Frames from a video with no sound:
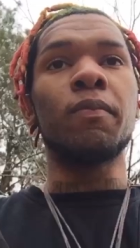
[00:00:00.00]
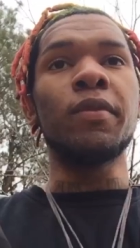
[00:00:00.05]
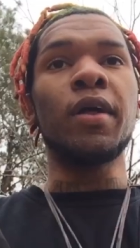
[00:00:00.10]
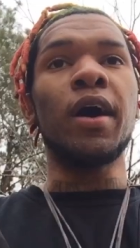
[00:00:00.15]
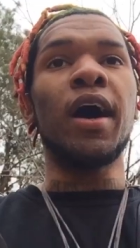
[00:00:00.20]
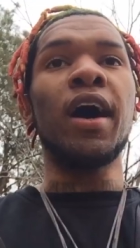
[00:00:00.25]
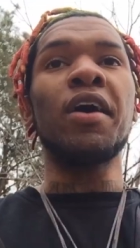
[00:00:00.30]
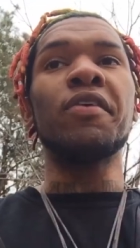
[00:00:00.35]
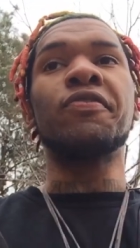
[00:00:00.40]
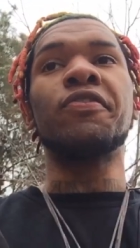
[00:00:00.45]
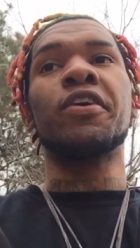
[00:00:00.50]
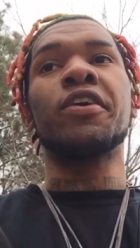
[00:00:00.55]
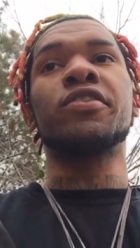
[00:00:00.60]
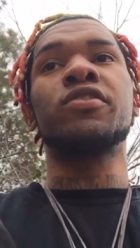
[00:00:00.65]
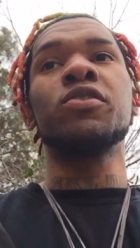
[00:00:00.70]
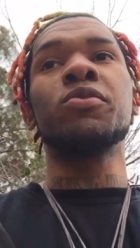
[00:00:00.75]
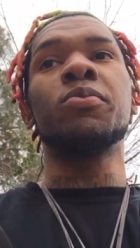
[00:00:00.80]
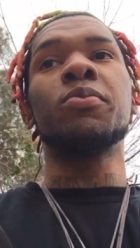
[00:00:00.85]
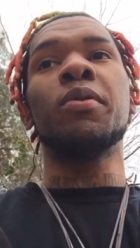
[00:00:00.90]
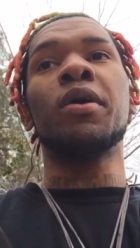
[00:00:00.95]
Nah, I fuck
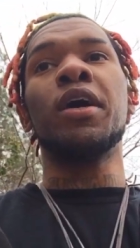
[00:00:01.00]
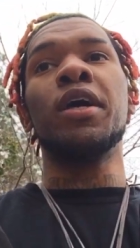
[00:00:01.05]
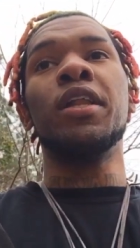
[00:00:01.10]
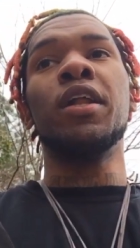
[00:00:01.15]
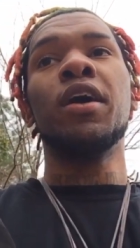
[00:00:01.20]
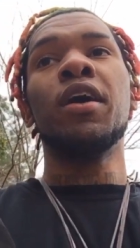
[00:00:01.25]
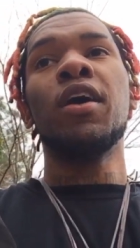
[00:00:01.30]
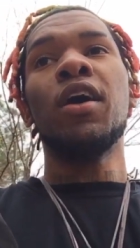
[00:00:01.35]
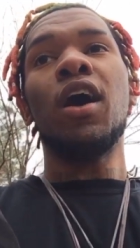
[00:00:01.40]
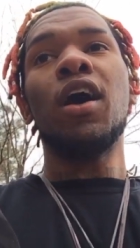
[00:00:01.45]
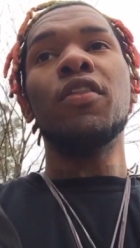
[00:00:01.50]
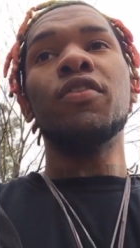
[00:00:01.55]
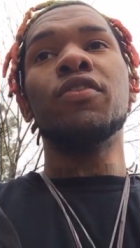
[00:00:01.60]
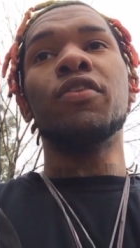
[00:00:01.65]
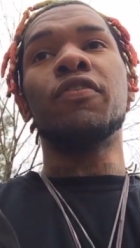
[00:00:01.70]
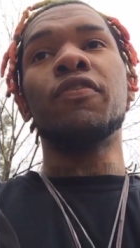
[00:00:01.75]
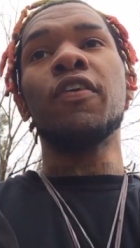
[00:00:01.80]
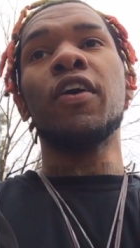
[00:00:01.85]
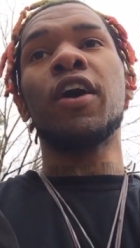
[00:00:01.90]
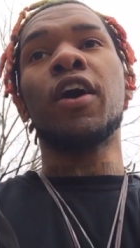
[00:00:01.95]
Superman the
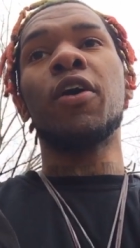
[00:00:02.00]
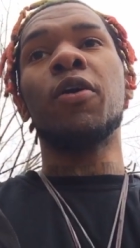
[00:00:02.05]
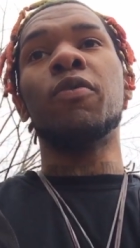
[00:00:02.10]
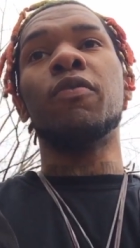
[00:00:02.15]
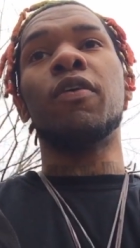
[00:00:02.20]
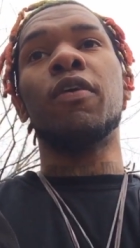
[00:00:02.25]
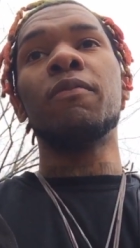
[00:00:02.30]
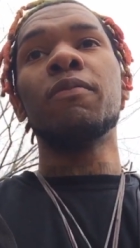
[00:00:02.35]
fuck over.